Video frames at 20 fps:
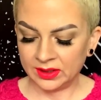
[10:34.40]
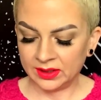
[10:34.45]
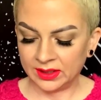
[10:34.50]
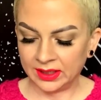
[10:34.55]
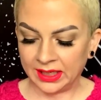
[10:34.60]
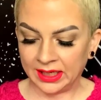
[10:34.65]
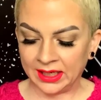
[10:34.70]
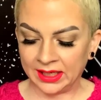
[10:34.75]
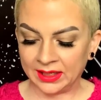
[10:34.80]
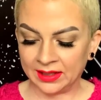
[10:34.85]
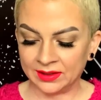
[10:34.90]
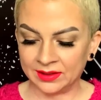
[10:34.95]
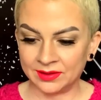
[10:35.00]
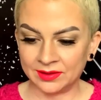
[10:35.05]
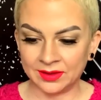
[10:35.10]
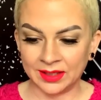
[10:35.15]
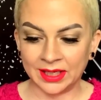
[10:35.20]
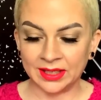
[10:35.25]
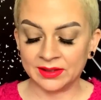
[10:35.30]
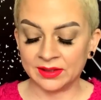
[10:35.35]
And
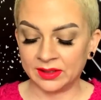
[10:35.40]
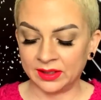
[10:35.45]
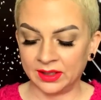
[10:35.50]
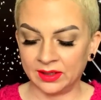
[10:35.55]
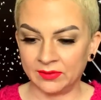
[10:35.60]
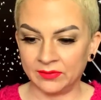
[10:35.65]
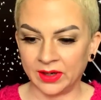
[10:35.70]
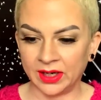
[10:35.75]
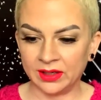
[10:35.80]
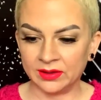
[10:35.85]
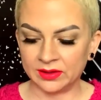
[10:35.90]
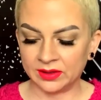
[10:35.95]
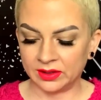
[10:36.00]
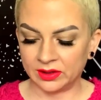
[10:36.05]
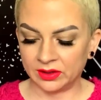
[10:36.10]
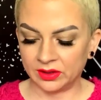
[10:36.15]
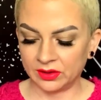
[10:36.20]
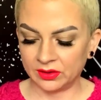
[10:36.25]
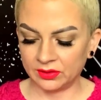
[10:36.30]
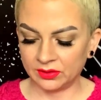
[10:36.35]
that's the advice
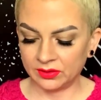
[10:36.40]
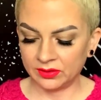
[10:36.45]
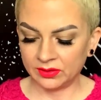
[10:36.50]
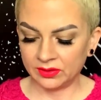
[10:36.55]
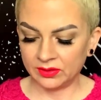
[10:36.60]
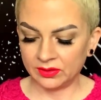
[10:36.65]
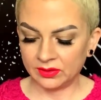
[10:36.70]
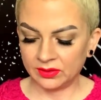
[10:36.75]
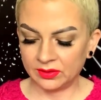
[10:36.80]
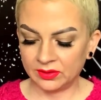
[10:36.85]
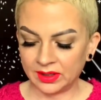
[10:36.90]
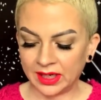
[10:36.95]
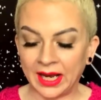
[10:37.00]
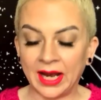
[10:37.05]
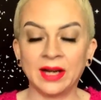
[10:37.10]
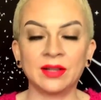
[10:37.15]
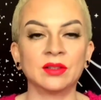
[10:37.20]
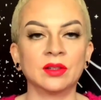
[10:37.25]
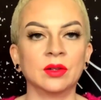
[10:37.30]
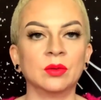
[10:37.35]
here.
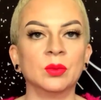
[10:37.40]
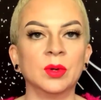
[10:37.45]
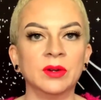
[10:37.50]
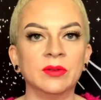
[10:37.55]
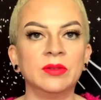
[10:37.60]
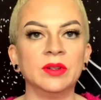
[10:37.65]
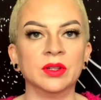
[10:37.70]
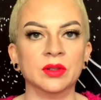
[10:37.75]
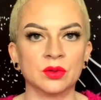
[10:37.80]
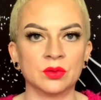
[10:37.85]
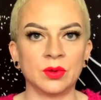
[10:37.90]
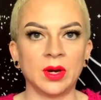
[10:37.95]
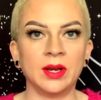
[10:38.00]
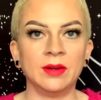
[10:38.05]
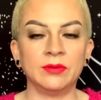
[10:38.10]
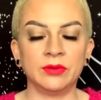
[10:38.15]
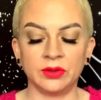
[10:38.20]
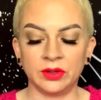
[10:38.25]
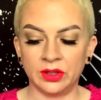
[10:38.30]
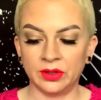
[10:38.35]
Act on what feels right
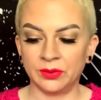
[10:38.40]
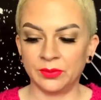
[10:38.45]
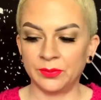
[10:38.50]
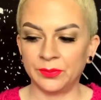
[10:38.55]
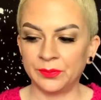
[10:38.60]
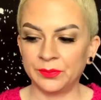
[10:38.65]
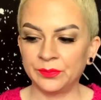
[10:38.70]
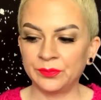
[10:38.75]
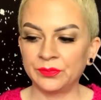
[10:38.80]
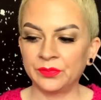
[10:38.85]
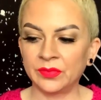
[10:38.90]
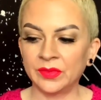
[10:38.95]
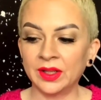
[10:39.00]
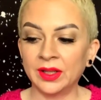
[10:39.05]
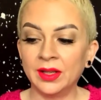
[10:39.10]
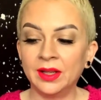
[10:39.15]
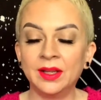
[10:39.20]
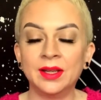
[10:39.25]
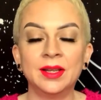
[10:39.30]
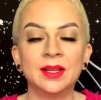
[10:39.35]
for you.
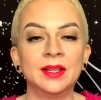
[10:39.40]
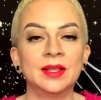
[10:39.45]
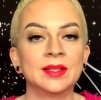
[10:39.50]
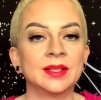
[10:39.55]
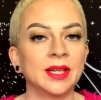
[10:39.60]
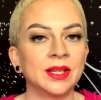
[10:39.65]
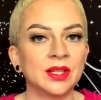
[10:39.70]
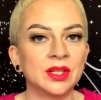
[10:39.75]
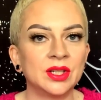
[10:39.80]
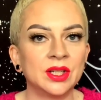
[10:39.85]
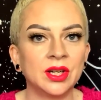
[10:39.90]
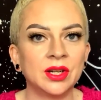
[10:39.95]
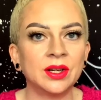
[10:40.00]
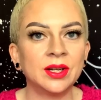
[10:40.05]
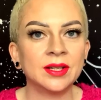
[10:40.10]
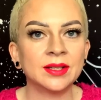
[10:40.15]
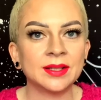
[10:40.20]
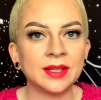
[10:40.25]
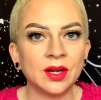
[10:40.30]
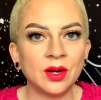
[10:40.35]

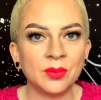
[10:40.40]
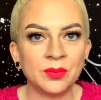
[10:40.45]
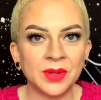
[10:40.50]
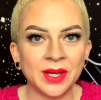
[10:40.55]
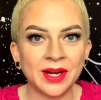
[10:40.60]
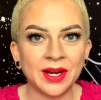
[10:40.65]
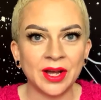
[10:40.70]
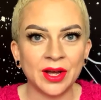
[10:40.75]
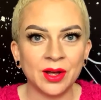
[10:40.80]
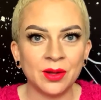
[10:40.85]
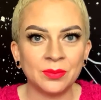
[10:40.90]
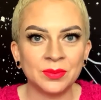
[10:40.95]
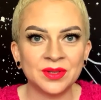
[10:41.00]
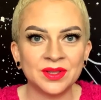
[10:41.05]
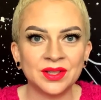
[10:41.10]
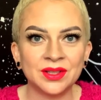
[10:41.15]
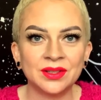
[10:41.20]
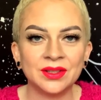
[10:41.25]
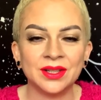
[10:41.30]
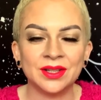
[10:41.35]
Sagittarius, I hope that
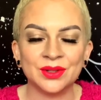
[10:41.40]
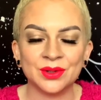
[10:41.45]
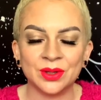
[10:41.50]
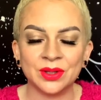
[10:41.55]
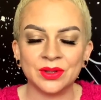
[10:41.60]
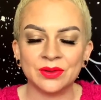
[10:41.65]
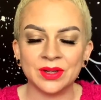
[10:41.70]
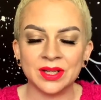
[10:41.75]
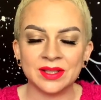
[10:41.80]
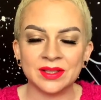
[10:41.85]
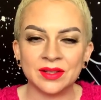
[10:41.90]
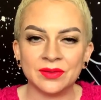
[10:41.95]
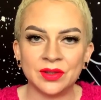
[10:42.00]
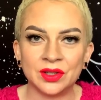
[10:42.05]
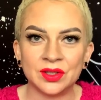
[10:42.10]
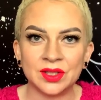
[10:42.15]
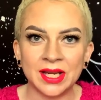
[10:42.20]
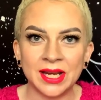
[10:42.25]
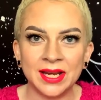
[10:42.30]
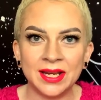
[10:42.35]
helped. Enjoy the rest of your
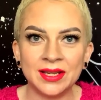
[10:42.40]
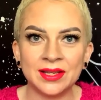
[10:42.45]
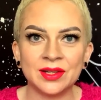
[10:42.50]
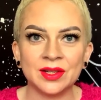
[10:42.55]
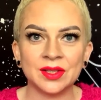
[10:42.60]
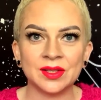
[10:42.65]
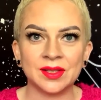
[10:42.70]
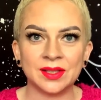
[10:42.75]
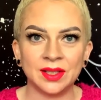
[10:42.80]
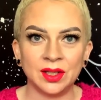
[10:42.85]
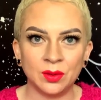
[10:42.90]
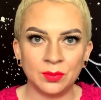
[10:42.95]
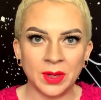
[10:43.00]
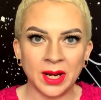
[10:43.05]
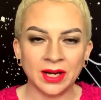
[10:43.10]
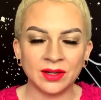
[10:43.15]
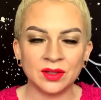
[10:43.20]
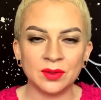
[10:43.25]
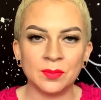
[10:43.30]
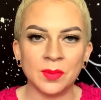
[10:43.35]
day, and I'll see you
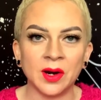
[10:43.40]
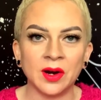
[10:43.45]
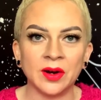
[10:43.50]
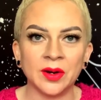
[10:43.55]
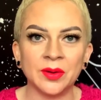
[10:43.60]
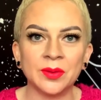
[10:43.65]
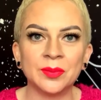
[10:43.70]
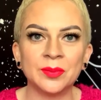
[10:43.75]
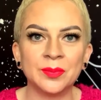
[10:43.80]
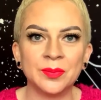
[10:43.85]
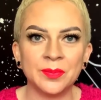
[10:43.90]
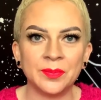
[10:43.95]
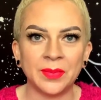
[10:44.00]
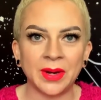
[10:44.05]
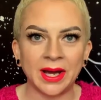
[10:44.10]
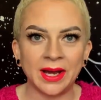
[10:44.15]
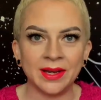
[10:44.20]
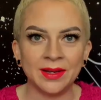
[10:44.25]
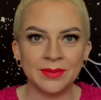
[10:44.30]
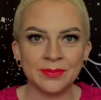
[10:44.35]
back tomorrow.
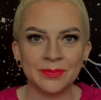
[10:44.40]
Bye.